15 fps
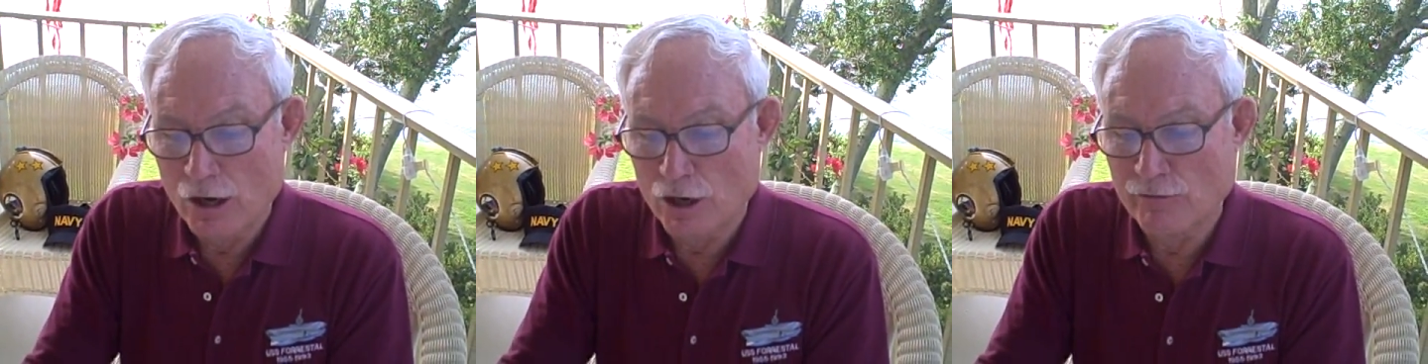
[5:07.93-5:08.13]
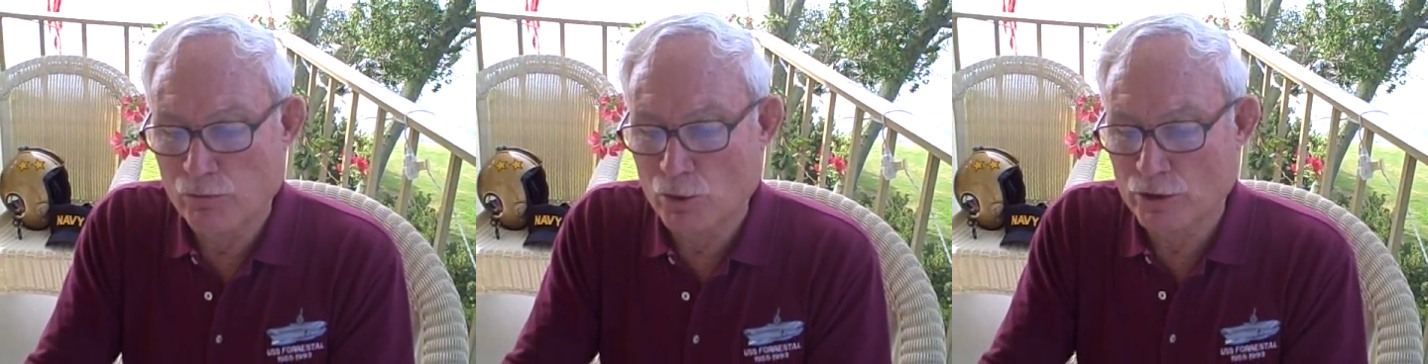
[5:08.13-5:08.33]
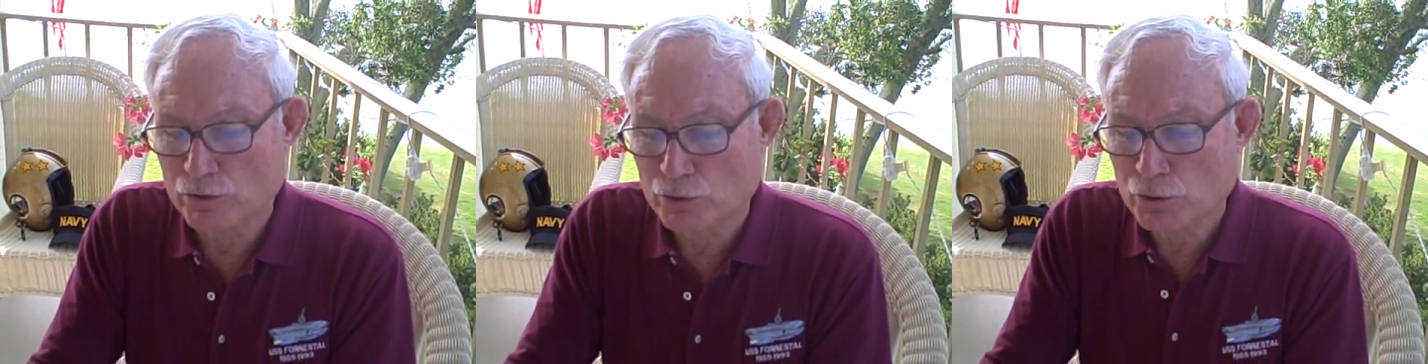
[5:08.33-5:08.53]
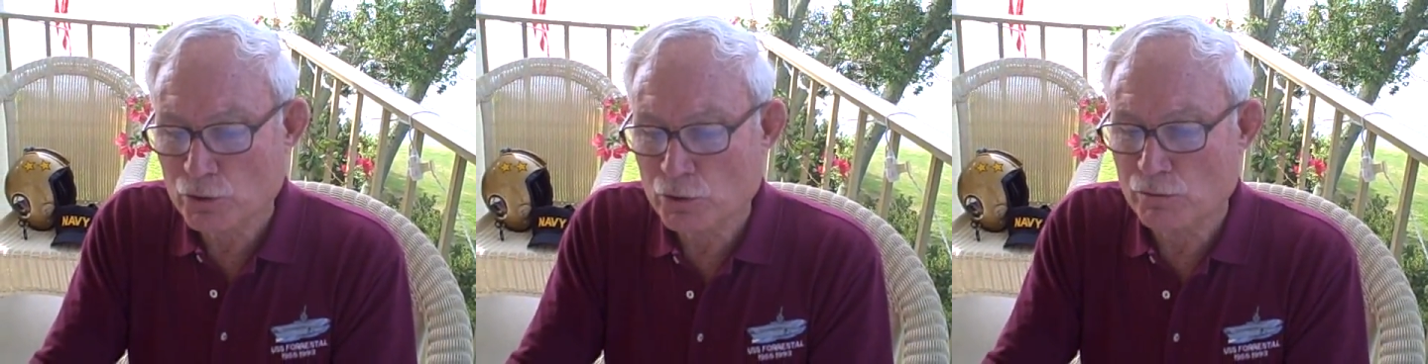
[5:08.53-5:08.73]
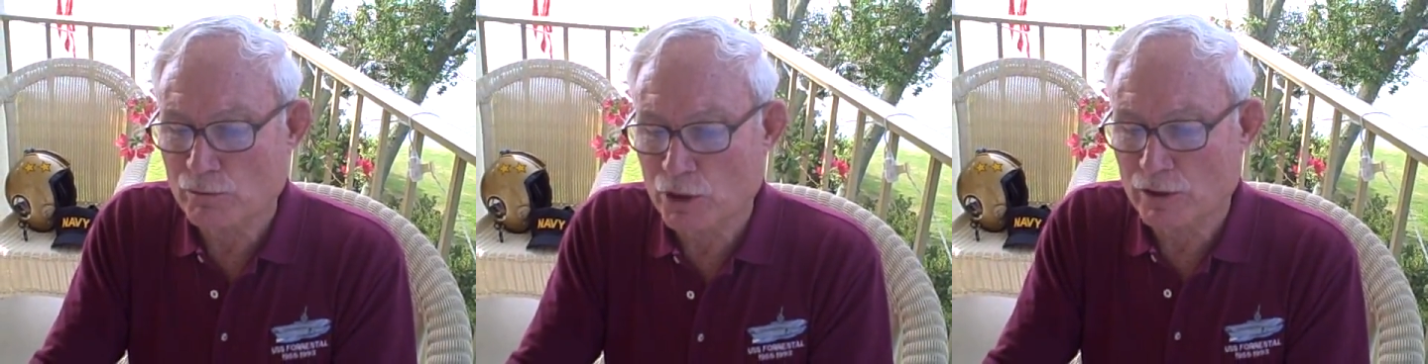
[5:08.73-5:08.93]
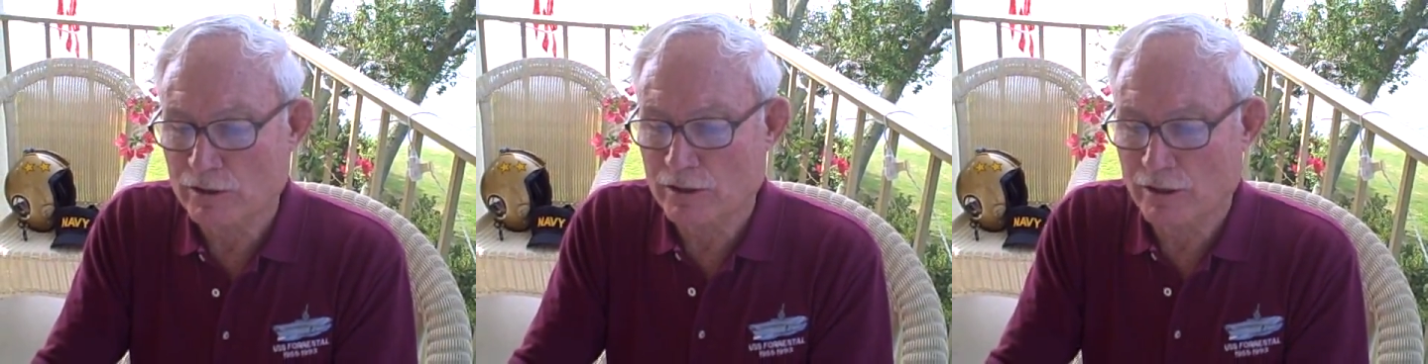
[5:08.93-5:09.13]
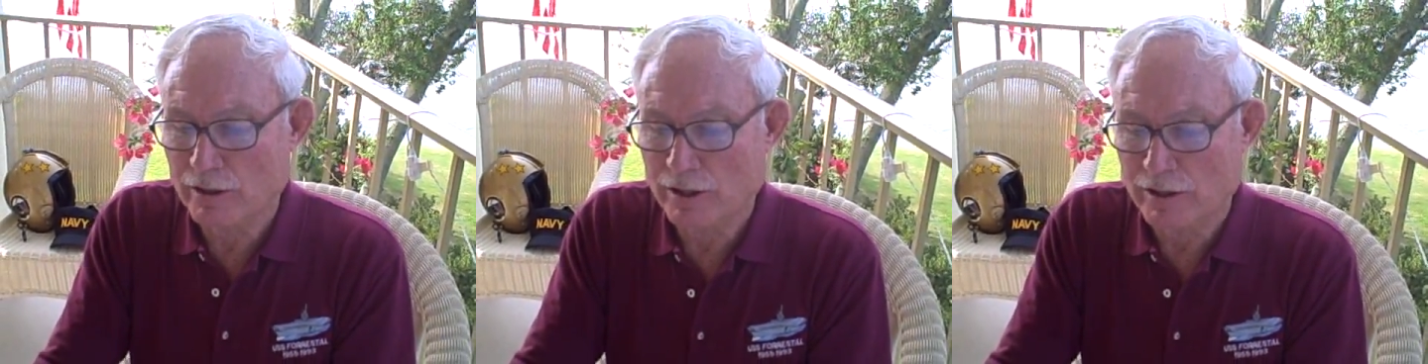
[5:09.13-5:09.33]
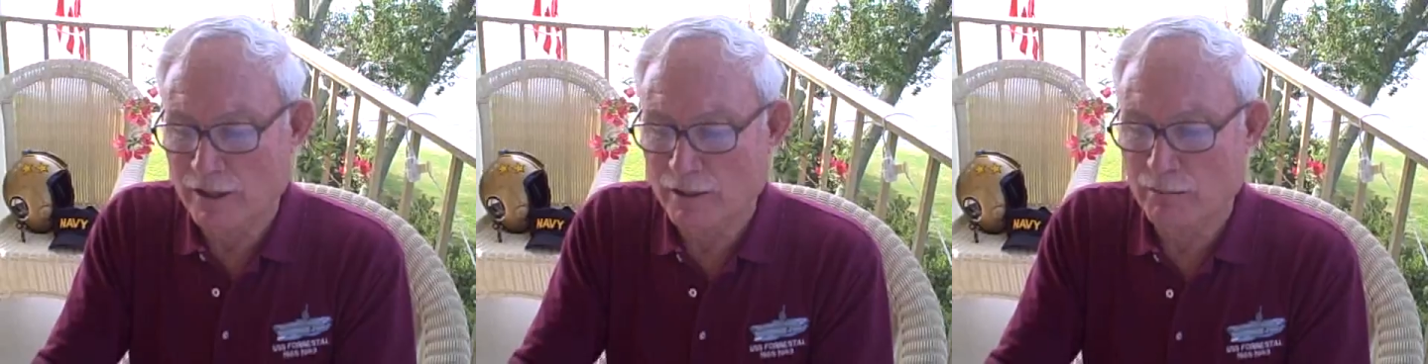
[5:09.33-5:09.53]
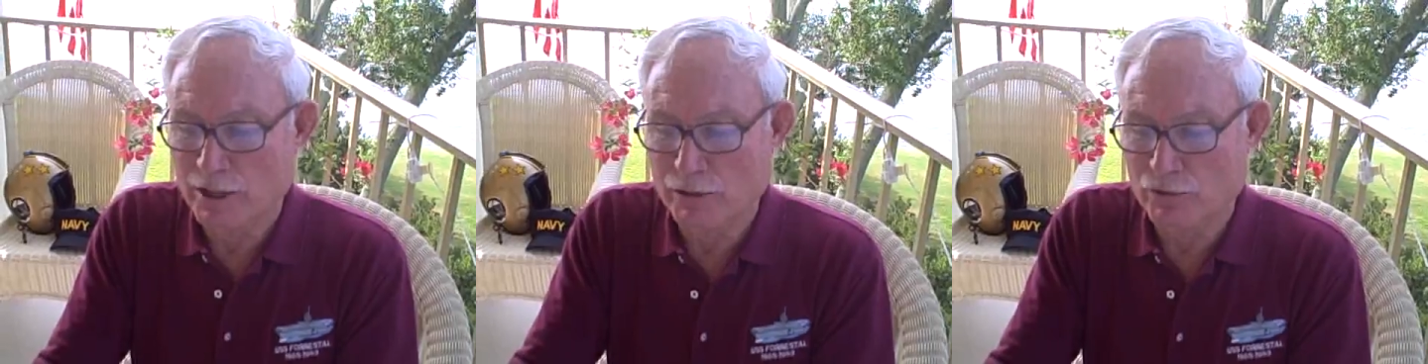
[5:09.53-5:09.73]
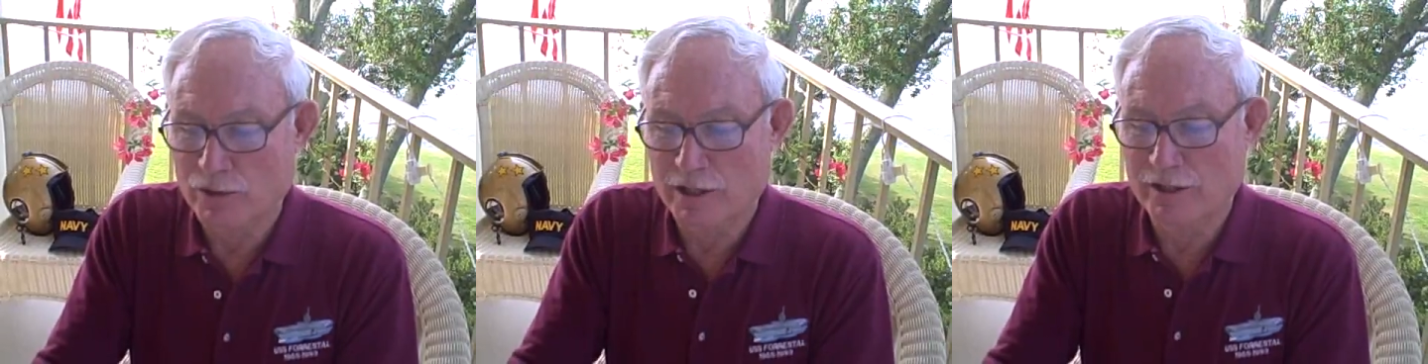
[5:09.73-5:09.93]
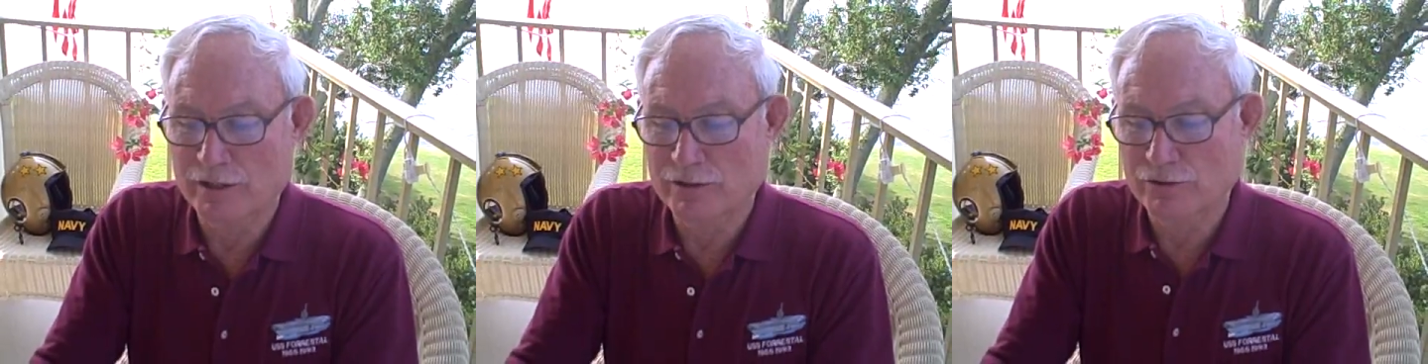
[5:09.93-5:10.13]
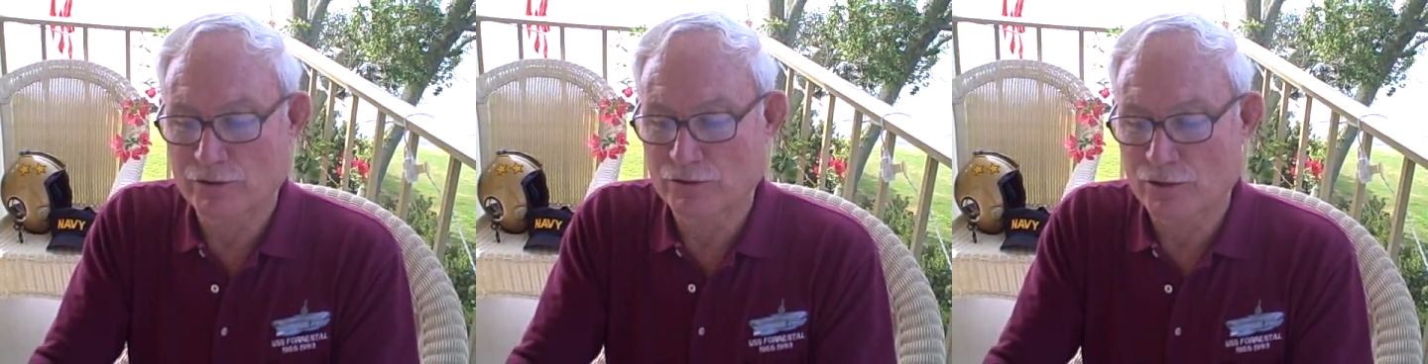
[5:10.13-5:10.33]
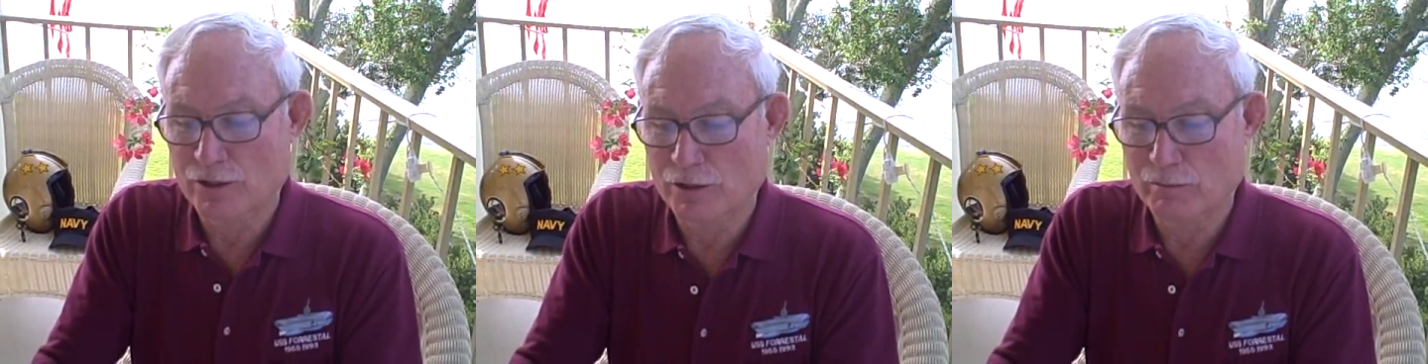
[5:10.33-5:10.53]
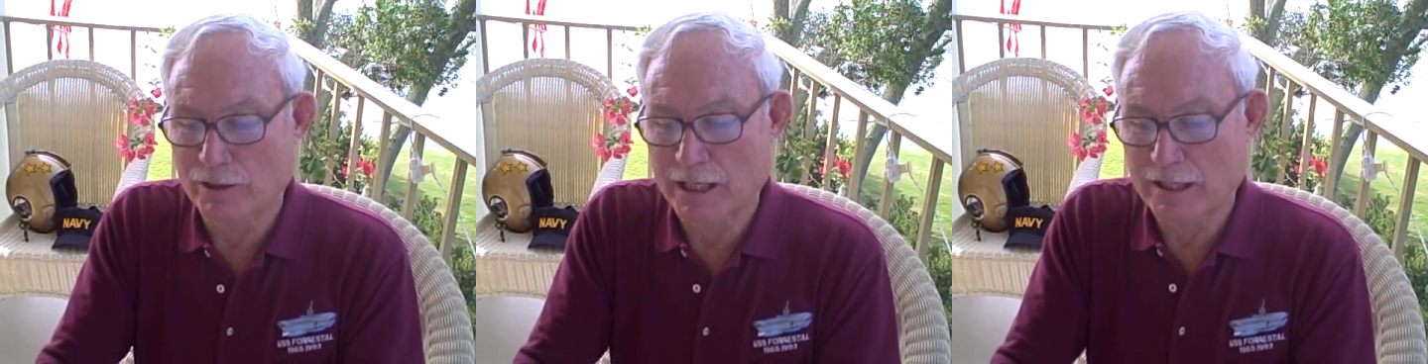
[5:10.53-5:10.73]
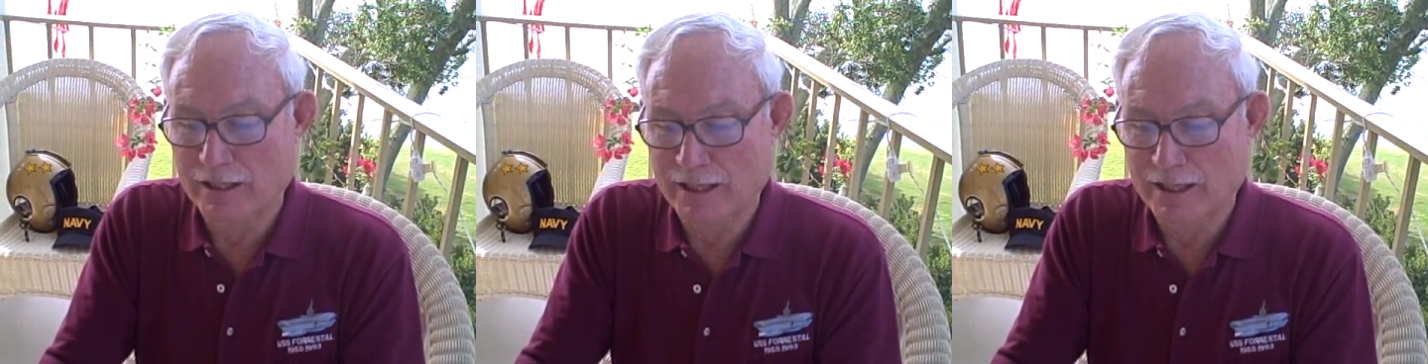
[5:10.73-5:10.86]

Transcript: Of what true military combat readiness is all about,